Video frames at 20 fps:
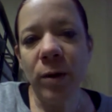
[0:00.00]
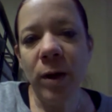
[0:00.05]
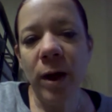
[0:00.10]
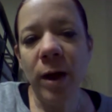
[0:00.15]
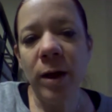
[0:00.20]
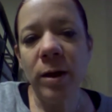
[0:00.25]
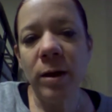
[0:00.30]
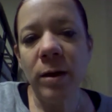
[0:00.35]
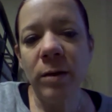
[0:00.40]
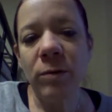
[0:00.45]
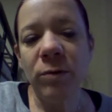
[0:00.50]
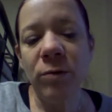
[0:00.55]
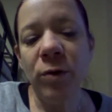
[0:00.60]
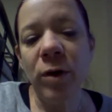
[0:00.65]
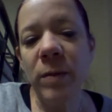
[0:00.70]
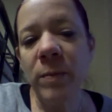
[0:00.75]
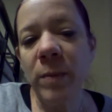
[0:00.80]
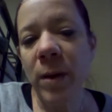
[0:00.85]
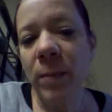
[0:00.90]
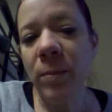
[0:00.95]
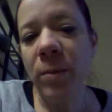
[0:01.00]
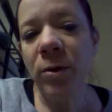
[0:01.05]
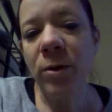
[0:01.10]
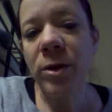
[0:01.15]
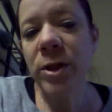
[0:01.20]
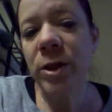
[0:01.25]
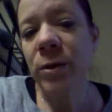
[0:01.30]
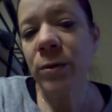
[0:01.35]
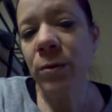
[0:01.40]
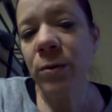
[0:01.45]
And remember,
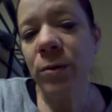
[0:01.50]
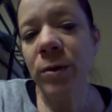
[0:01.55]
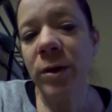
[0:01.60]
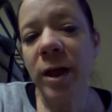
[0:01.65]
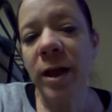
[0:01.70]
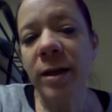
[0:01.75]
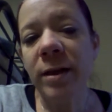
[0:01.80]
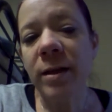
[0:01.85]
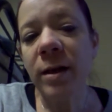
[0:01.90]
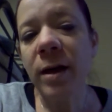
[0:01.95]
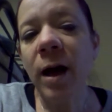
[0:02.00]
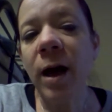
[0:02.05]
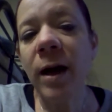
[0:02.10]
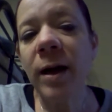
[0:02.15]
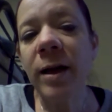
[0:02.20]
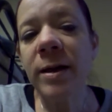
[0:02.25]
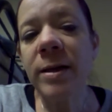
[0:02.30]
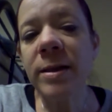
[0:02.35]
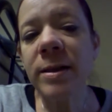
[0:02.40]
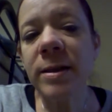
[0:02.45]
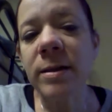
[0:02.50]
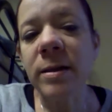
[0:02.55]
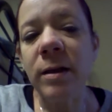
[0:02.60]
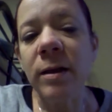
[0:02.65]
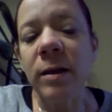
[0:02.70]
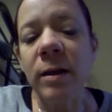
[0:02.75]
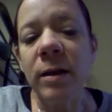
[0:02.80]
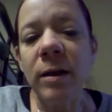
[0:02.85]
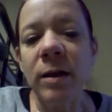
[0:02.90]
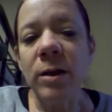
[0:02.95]
too, that the goddess,
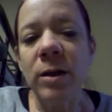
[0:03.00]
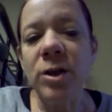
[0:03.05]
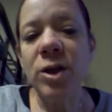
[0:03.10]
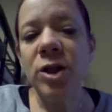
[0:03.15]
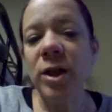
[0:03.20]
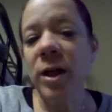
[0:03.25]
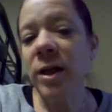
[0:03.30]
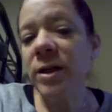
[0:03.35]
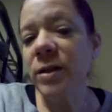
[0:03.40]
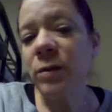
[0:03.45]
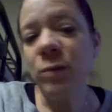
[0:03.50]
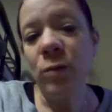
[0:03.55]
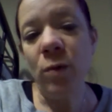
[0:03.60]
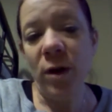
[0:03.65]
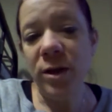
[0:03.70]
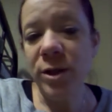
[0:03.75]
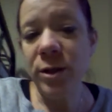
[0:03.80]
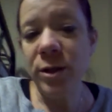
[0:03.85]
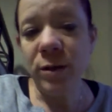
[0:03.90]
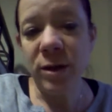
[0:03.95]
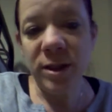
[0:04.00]
she doesn't want you to